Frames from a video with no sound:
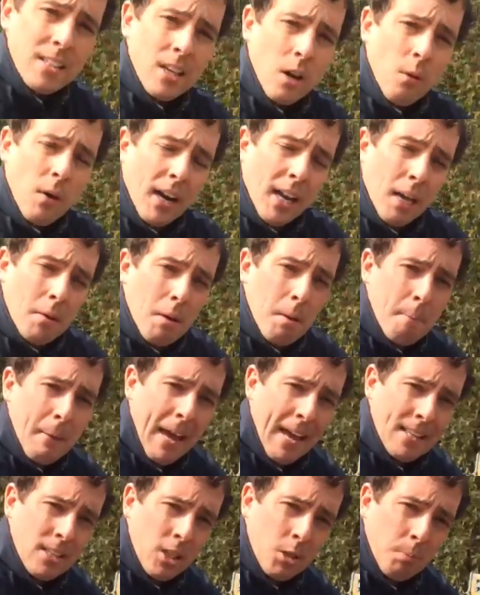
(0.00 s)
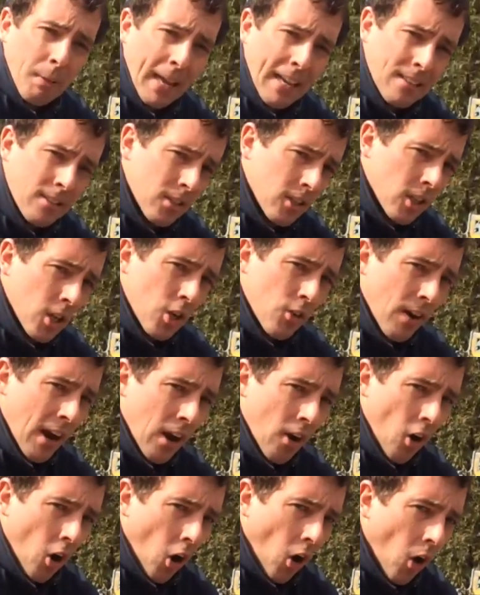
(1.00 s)
is I want to get my pansies planted in the
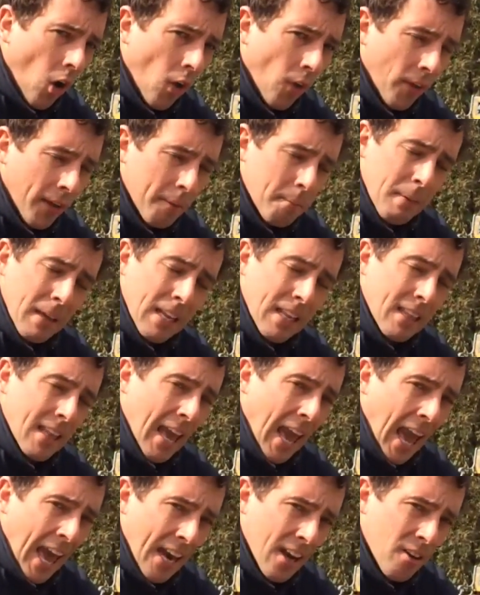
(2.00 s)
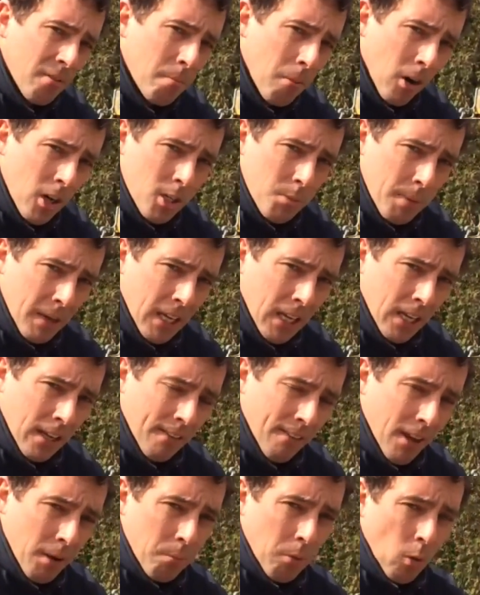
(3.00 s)
ground early, meaning the end of March,
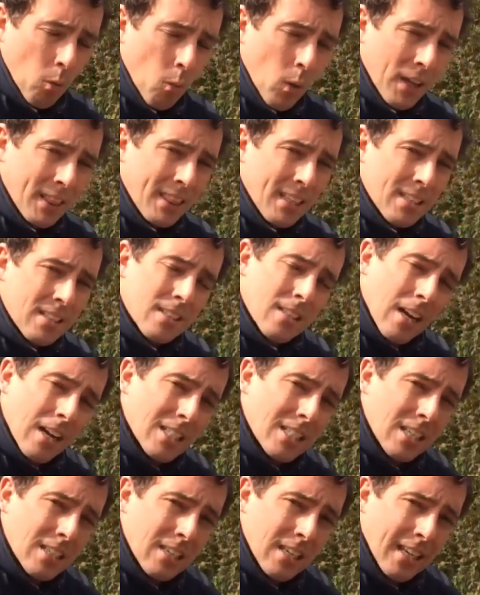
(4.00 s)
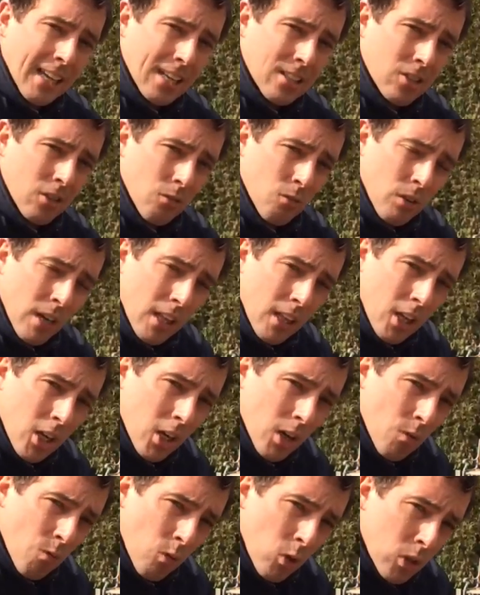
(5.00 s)
beginning of April. What this does is it gets a really
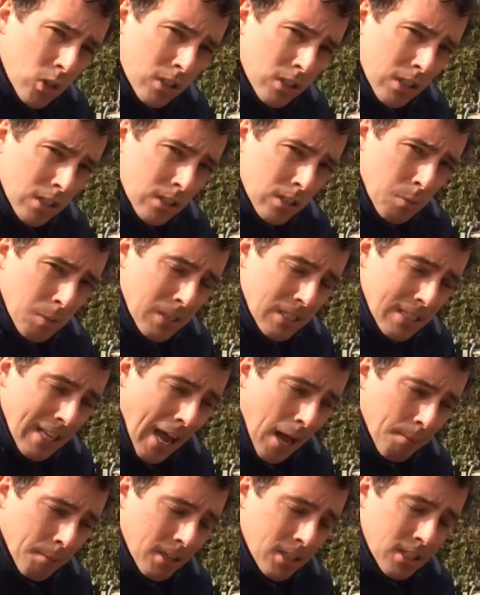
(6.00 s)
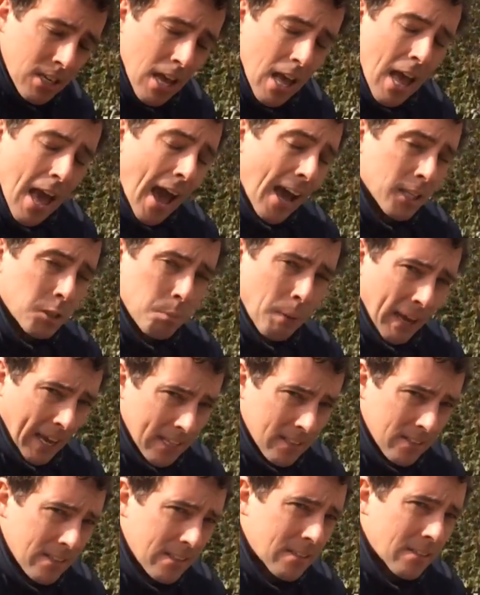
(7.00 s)
good root system established, as
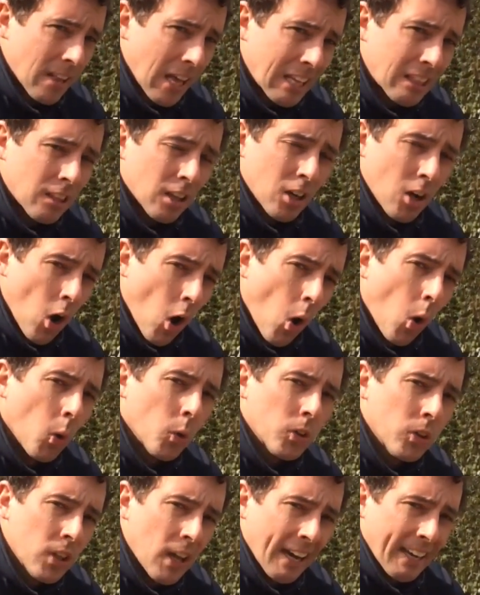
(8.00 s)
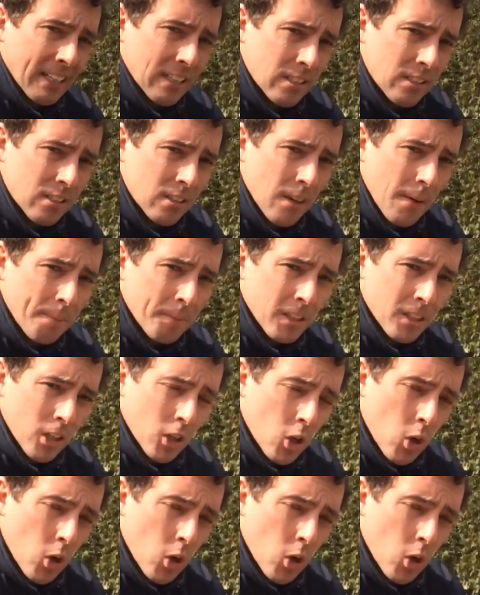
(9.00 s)
pansies like the cold nights, the